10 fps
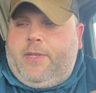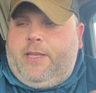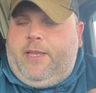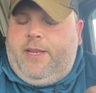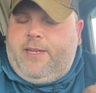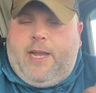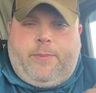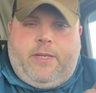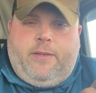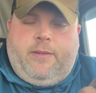He
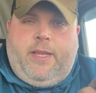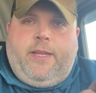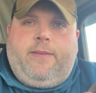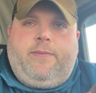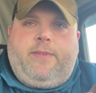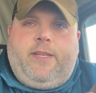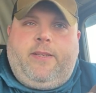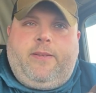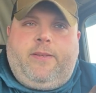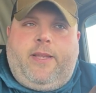adapted. He
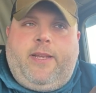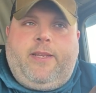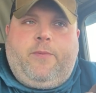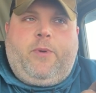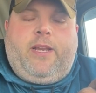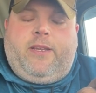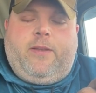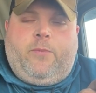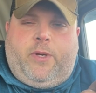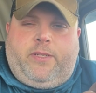did what he
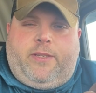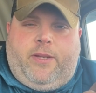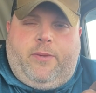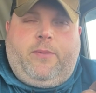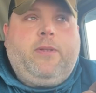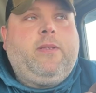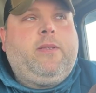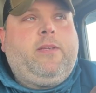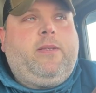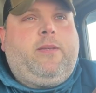didn't want to do,
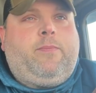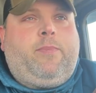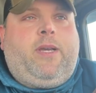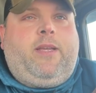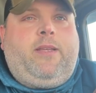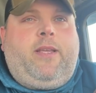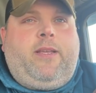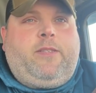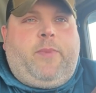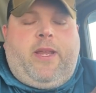but
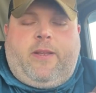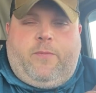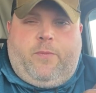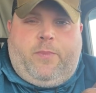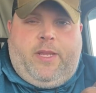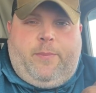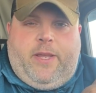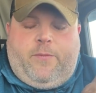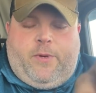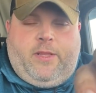he
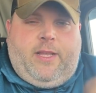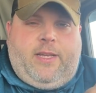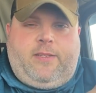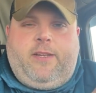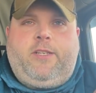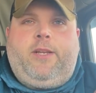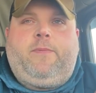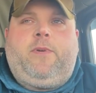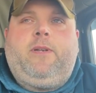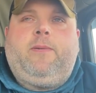made one last ditch
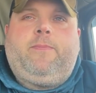effort.